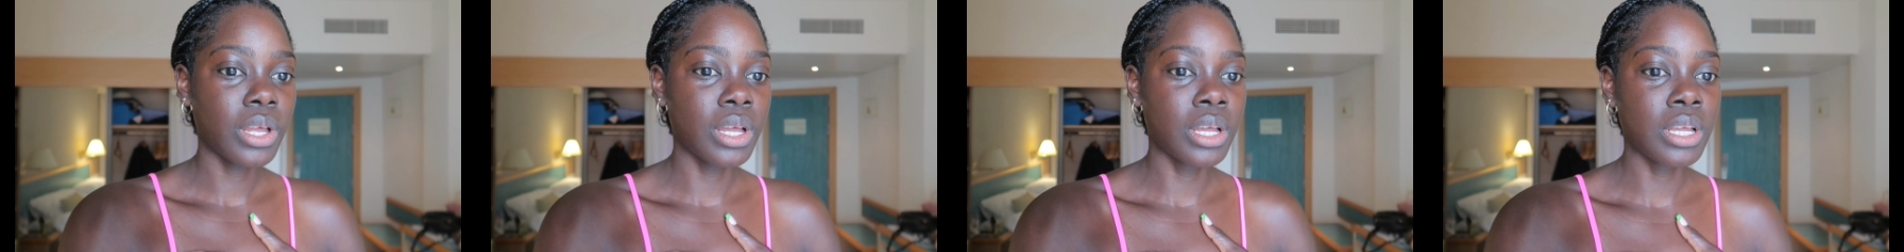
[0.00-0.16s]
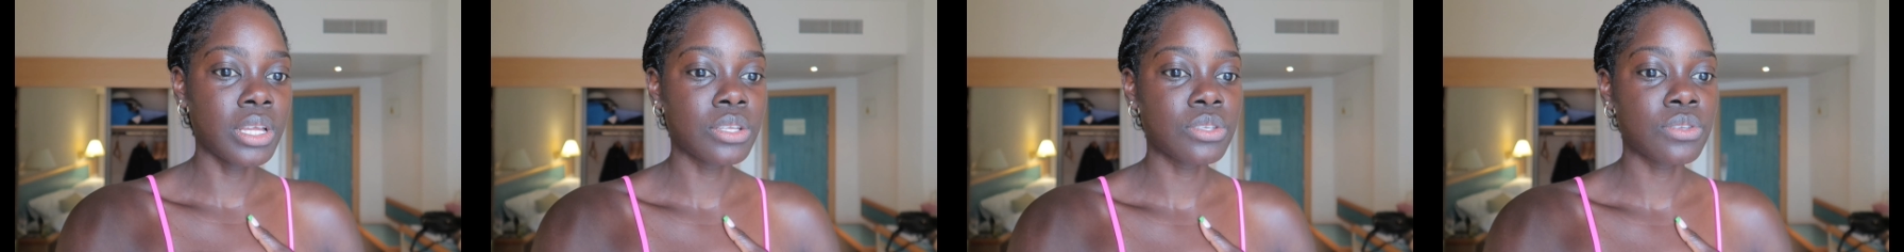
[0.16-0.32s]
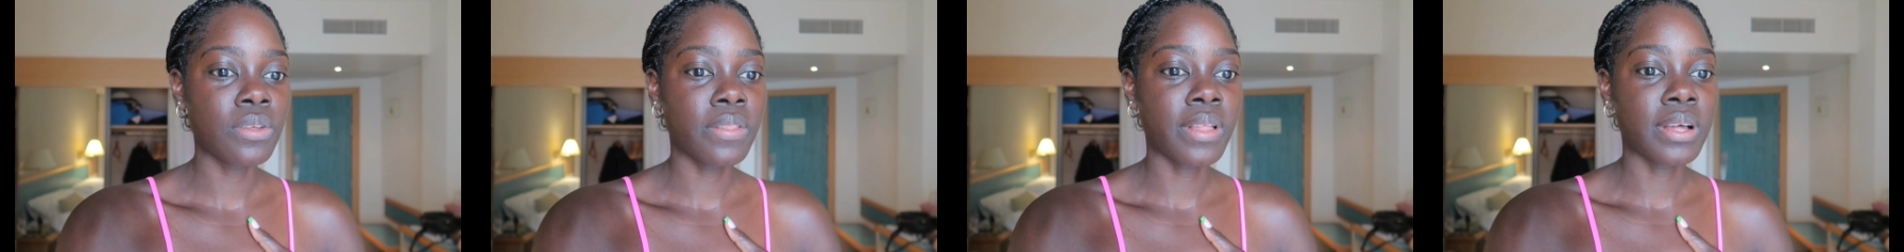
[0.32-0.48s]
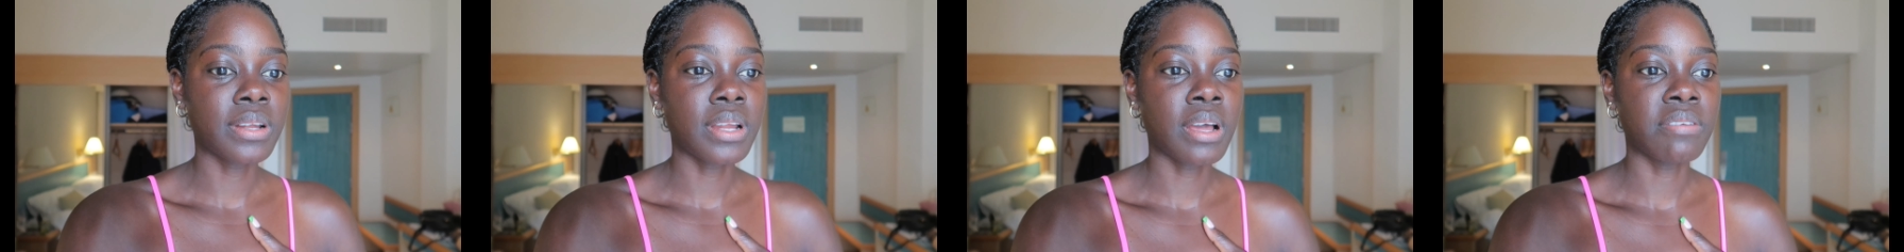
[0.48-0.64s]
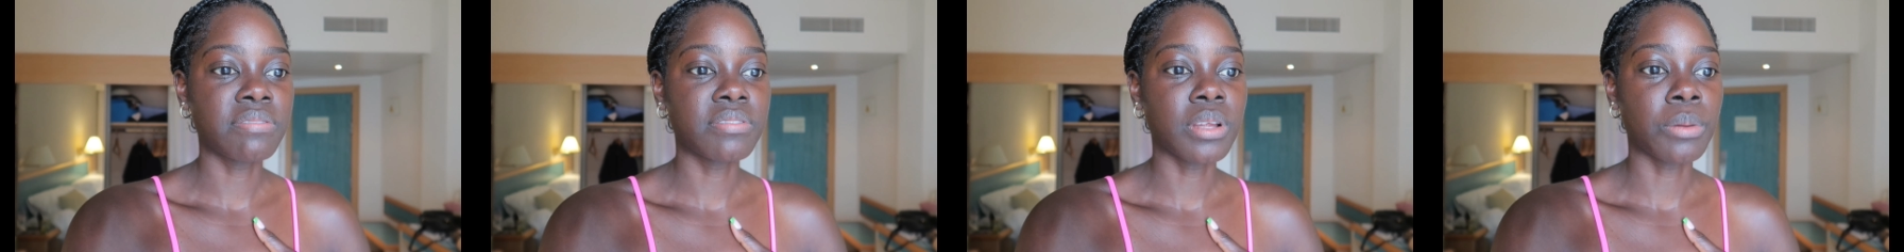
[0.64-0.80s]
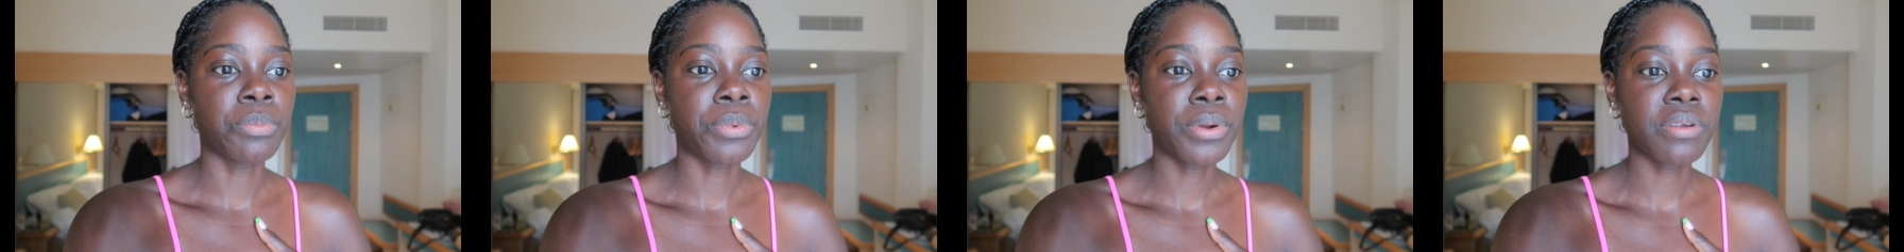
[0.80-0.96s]
uh, so that
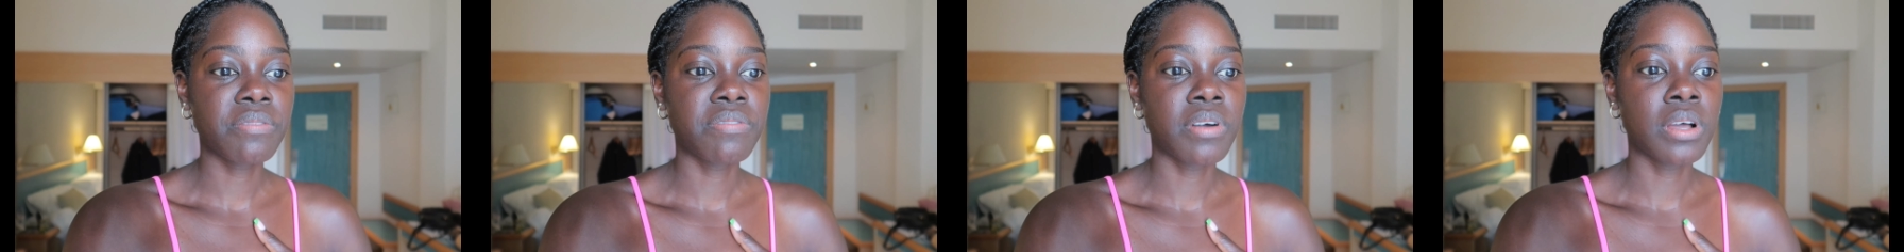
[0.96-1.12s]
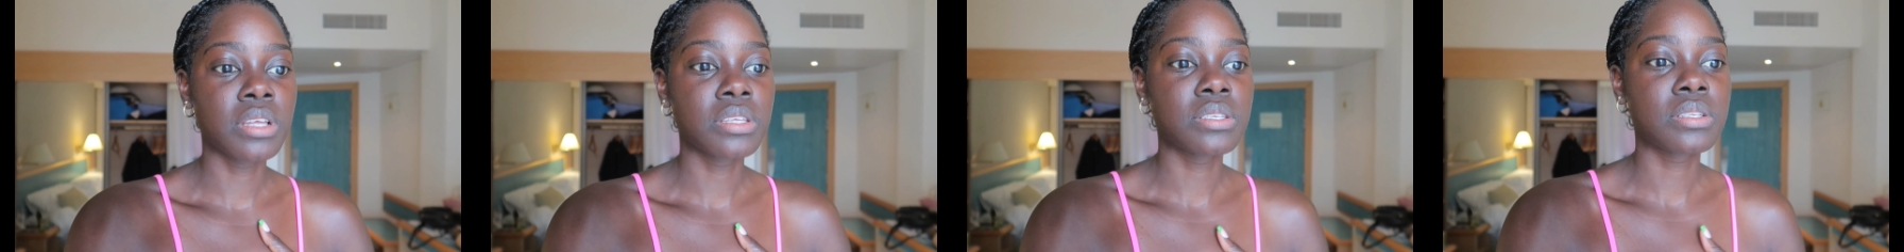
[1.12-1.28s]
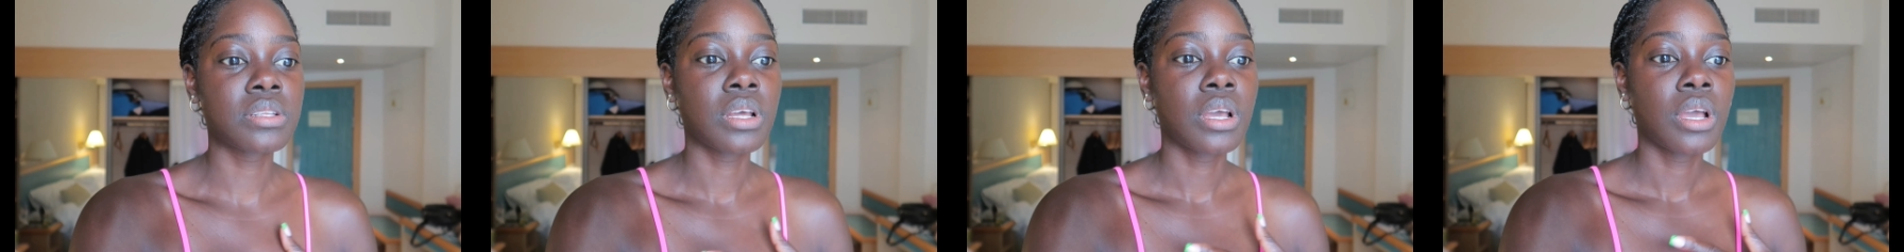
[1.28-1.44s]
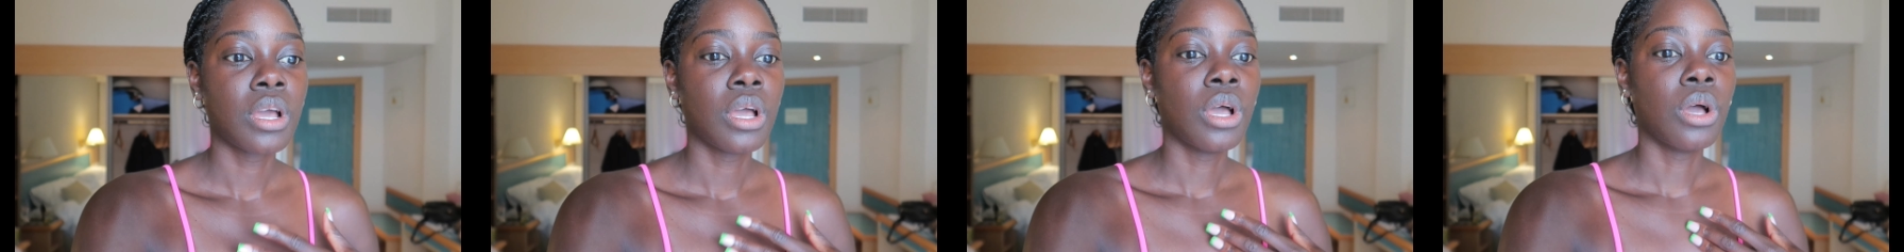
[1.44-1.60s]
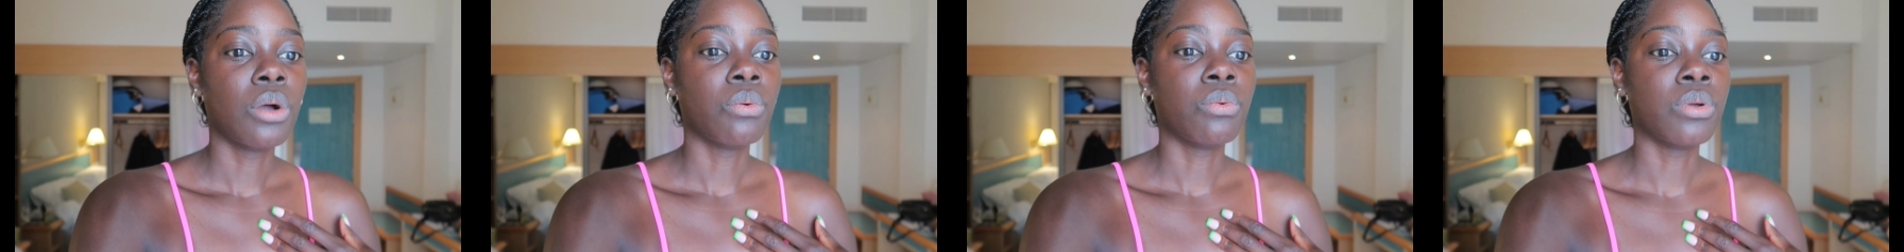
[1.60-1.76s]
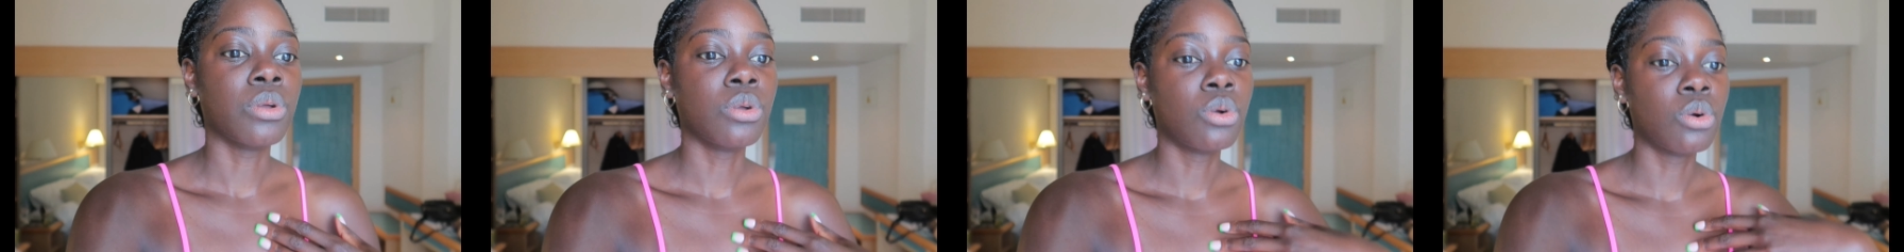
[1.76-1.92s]
after breakfast
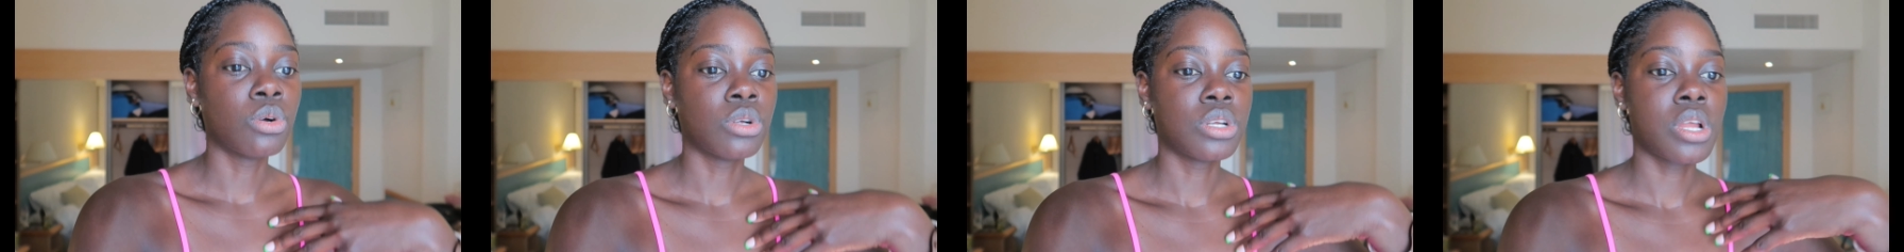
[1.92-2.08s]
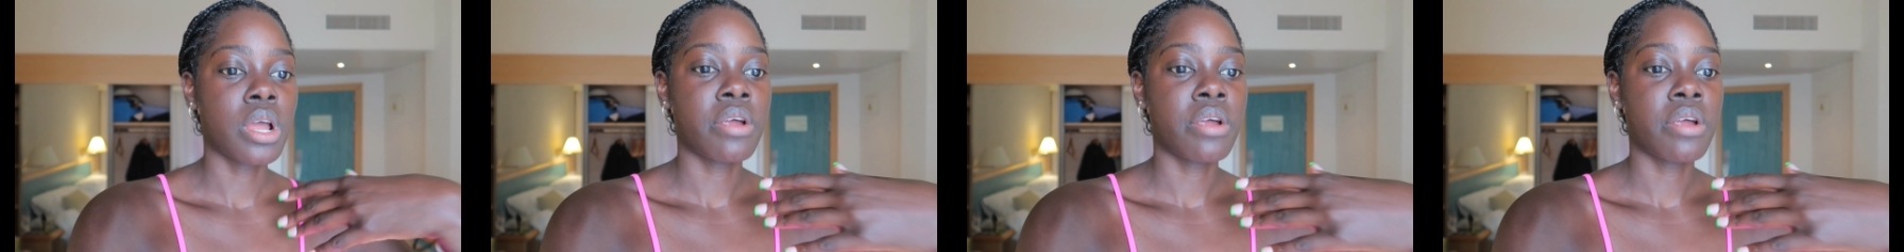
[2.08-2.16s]
we go